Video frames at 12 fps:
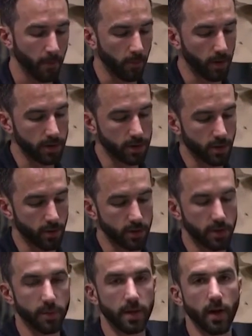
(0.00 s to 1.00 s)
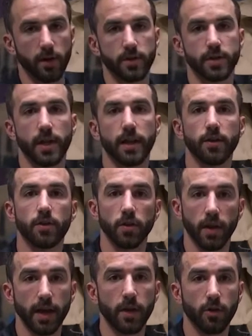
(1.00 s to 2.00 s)
One is going to be our standard
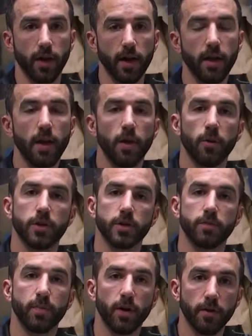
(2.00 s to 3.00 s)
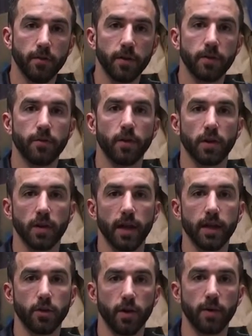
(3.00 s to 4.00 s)
light gray, which is perfect for a
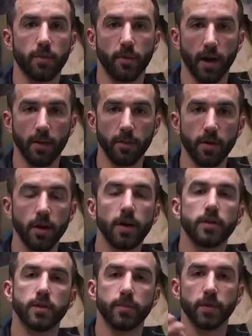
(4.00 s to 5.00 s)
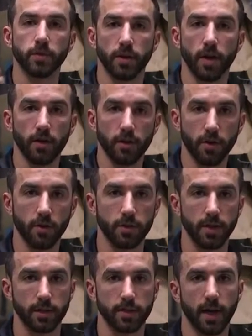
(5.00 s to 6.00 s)
light gray primer to build color
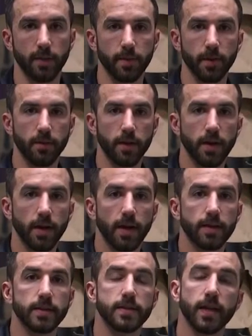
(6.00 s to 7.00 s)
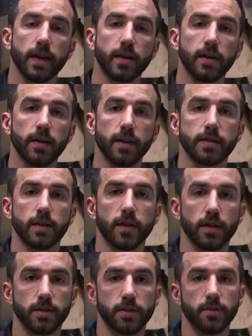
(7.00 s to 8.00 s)
coats on top of, and the second is a
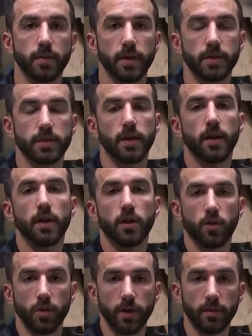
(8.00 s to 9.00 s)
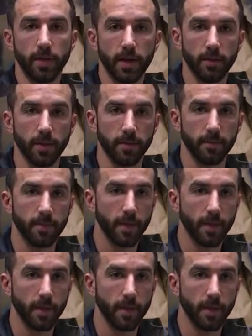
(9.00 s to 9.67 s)
custom mixed green pigment.